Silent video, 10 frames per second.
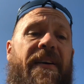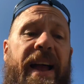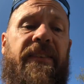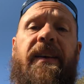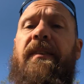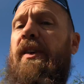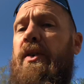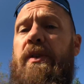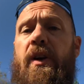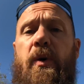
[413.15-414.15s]
access to
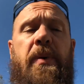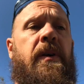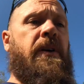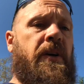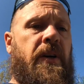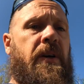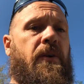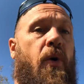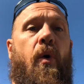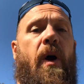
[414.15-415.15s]
YouTube
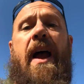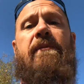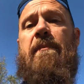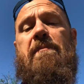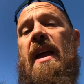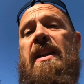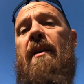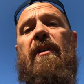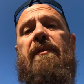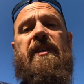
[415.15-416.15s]
or have
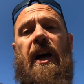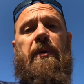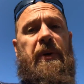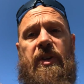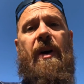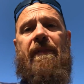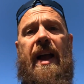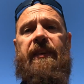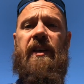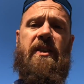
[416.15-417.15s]
never even done it but do have
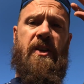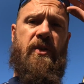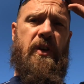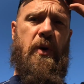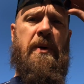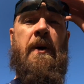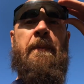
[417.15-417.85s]
access to YouTube,